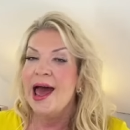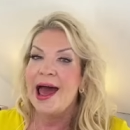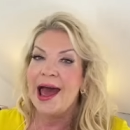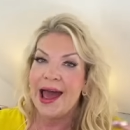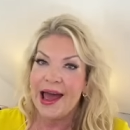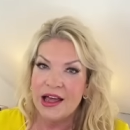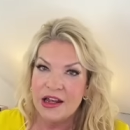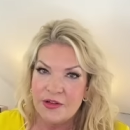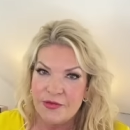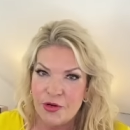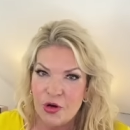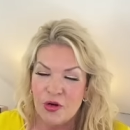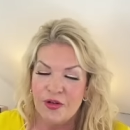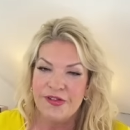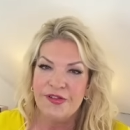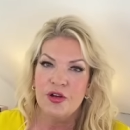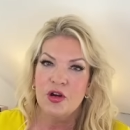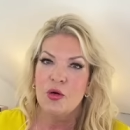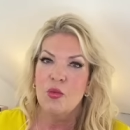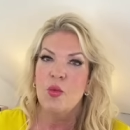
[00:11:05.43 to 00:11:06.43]
and of
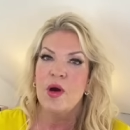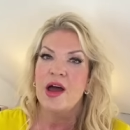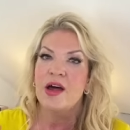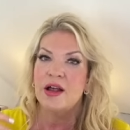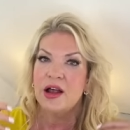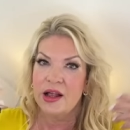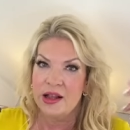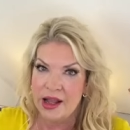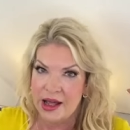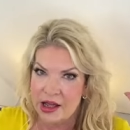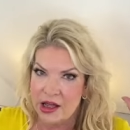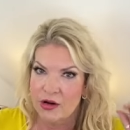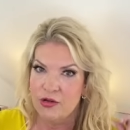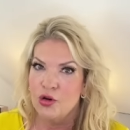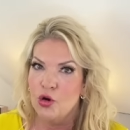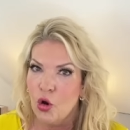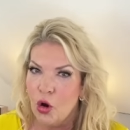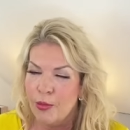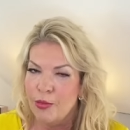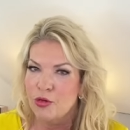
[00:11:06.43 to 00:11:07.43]
course you can wear like a
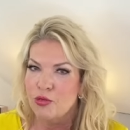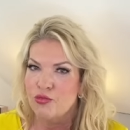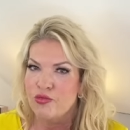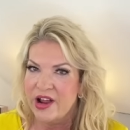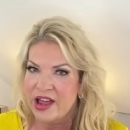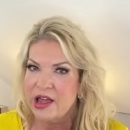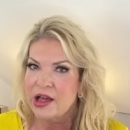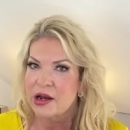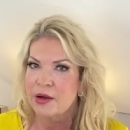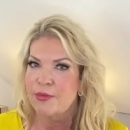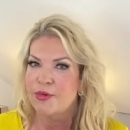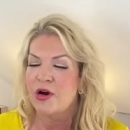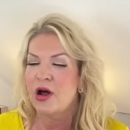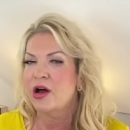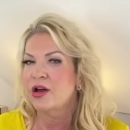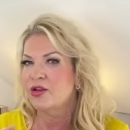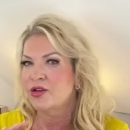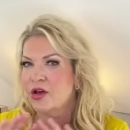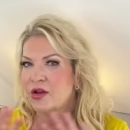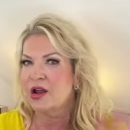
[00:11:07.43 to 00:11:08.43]
normal regular bra.
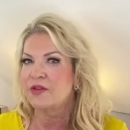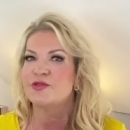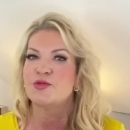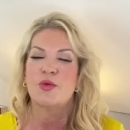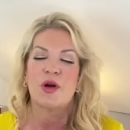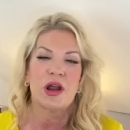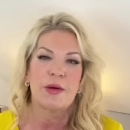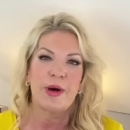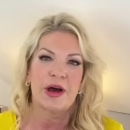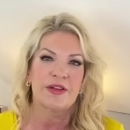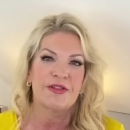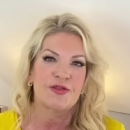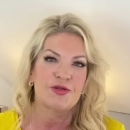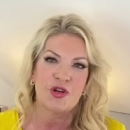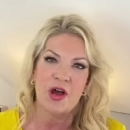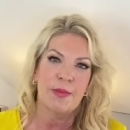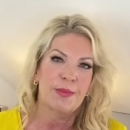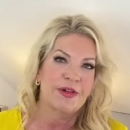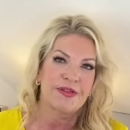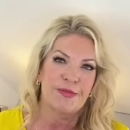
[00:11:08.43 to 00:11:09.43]
You don't have to worry about a
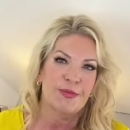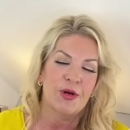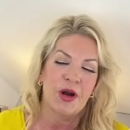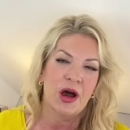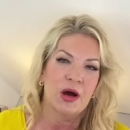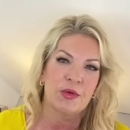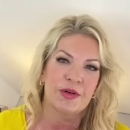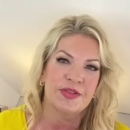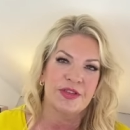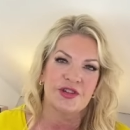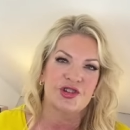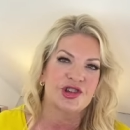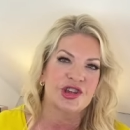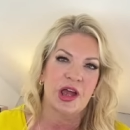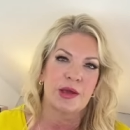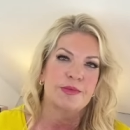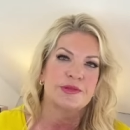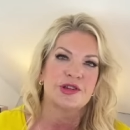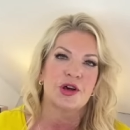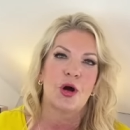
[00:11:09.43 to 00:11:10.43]
strapless bra with this
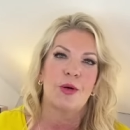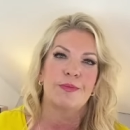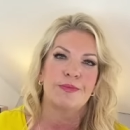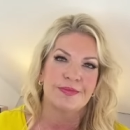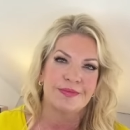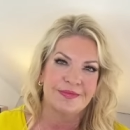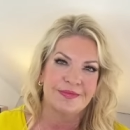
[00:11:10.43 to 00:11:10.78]
shaped top.